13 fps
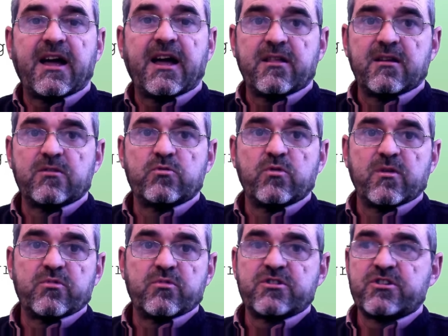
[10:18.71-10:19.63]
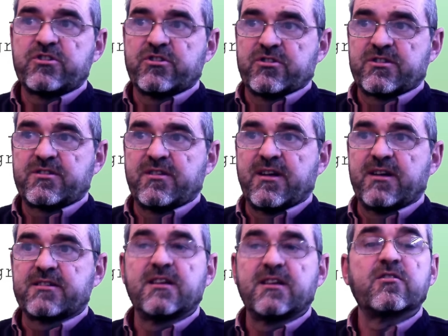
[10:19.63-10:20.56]
adding to the positions
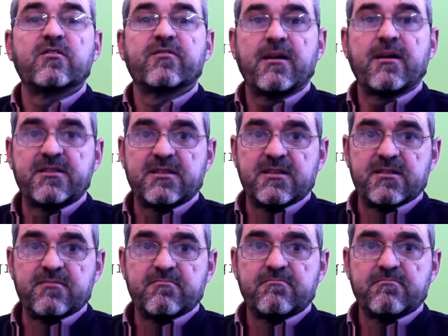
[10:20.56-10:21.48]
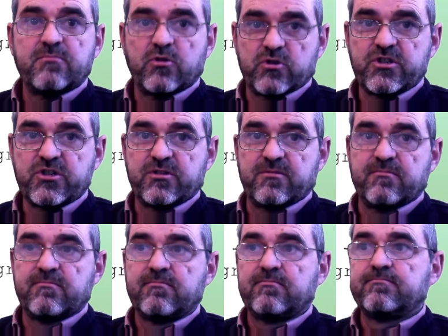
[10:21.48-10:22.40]
the center of gravity position,